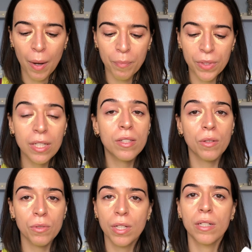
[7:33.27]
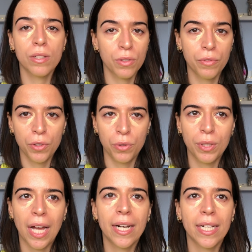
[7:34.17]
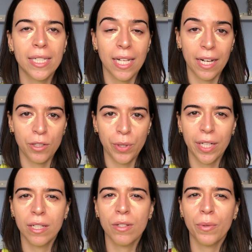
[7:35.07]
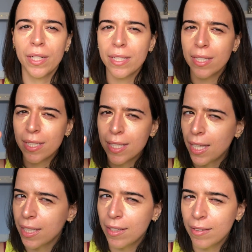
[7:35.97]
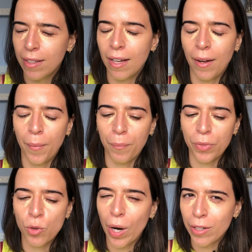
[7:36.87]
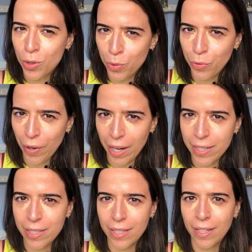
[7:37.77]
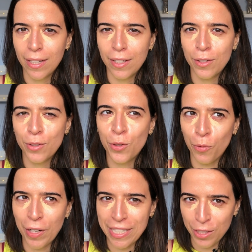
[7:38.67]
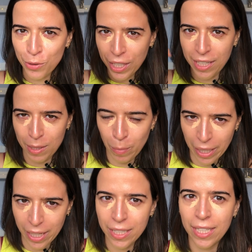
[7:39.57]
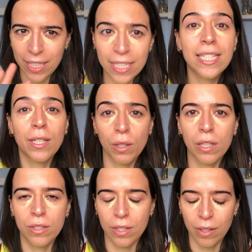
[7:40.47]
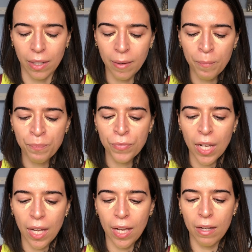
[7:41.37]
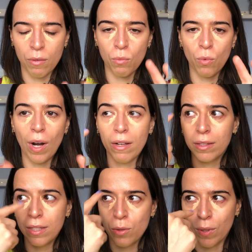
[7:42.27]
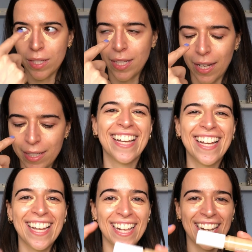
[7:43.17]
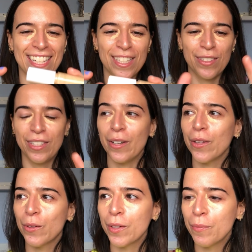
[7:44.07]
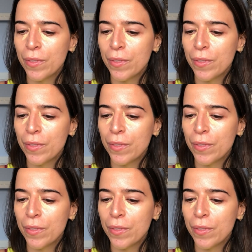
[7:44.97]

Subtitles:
This concealer is good to do that. It's hydrating, so it doesn't like dry too fast, so fast that you can't blend. It still looks good. And while this one's set, let's do the other one.